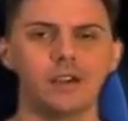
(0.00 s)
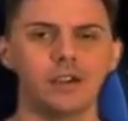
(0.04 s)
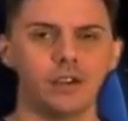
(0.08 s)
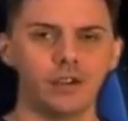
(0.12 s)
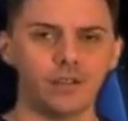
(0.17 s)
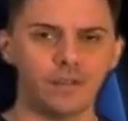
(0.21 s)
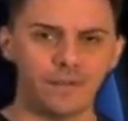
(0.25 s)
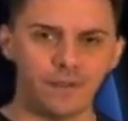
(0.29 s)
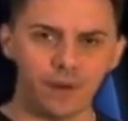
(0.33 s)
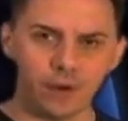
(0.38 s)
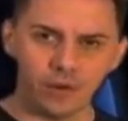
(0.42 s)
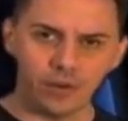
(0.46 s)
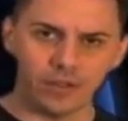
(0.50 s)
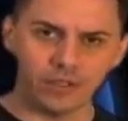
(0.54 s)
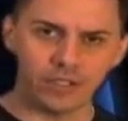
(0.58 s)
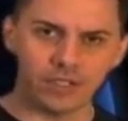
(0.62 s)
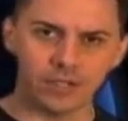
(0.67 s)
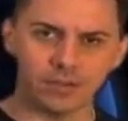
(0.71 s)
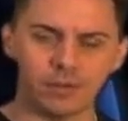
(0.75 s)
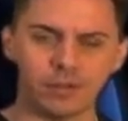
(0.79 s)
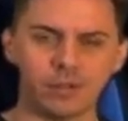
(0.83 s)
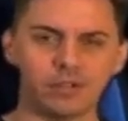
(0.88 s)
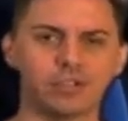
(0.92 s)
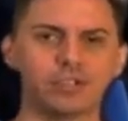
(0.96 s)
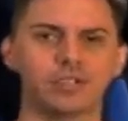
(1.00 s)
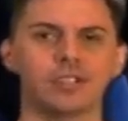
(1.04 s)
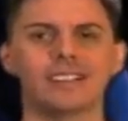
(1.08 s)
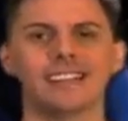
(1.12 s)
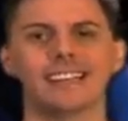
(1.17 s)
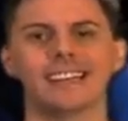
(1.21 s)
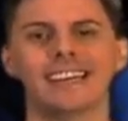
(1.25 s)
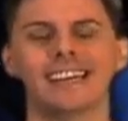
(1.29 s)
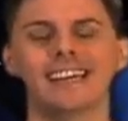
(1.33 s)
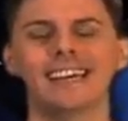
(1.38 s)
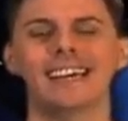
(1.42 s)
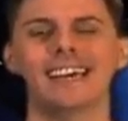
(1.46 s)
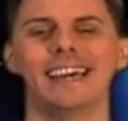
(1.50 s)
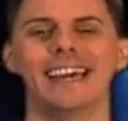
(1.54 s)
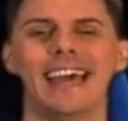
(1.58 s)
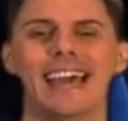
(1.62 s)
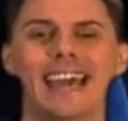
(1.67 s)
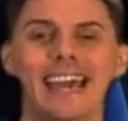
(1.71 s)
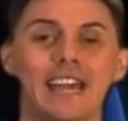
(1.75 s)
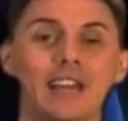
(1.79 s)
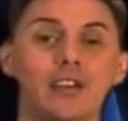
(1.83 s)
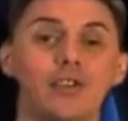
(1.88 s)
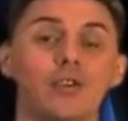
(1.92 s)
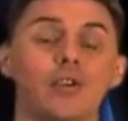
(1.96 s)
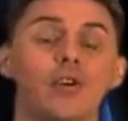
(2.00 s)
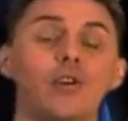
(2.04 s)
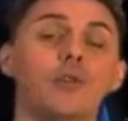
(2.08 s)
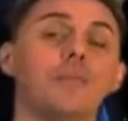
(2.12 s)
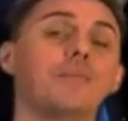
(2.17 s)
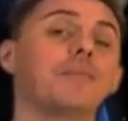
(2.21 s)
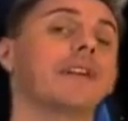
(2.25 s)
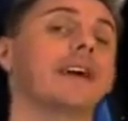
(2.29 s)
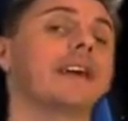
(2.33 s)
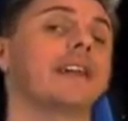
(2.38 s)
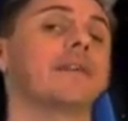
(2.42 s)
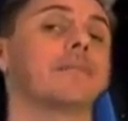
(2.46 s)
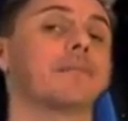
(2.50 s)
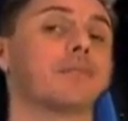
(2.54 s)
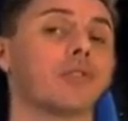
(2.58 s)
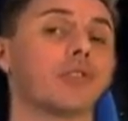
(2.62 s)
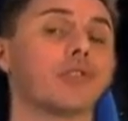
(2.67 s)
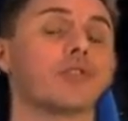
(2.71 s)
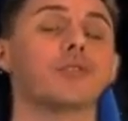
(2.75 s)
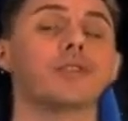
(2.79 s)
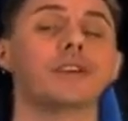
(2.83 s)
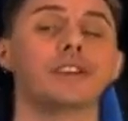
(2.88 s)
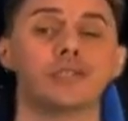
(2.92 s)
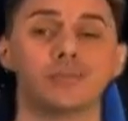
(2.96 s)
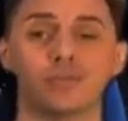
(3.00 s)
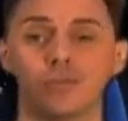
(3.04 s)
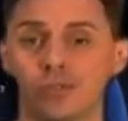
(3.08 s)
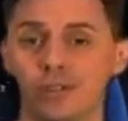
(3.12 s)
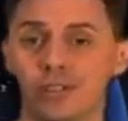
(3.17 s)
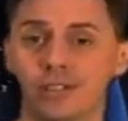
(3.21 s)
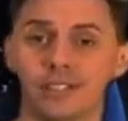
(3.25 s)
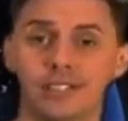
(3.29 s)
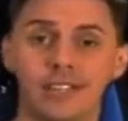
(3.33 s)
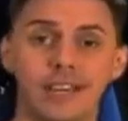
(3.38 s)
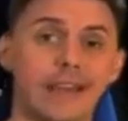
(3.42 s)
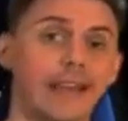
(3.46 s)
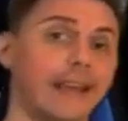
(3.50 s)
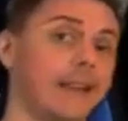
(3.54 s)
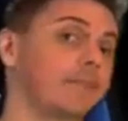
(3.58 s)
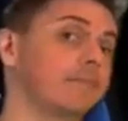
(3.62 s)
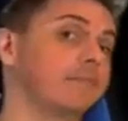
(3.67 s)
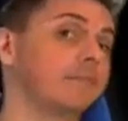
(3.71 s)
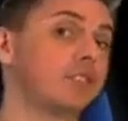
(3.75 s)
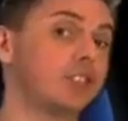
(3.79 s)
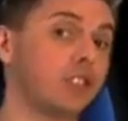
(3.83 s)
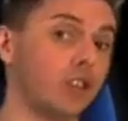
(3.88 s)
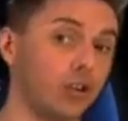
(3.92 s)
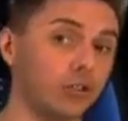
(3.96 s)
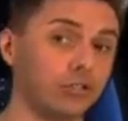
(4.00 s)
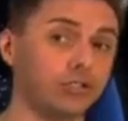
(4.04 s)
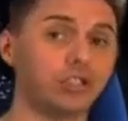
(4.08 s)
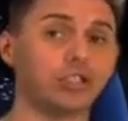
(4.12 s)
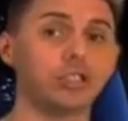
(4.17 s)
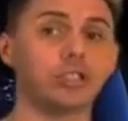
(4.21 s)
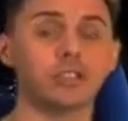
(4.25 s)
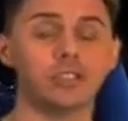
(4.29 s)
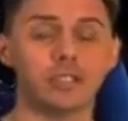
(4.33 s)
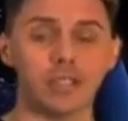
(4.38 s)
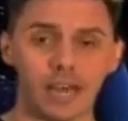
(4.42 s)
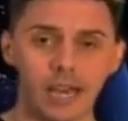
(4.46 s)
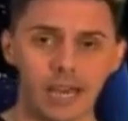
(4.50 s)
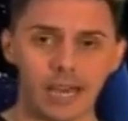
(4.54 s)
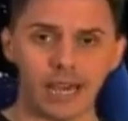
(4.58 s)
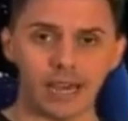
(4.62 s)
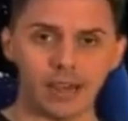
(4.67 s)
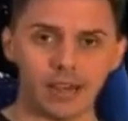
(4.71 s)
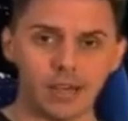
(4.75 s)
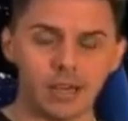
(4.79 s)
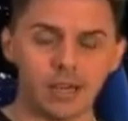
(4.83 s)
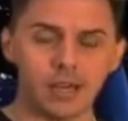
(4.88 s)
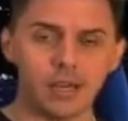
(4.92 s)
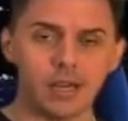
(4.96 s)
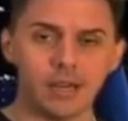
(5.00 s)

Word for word: you're focused emotionally, and your home planet Mercury is ruling the day. Social day.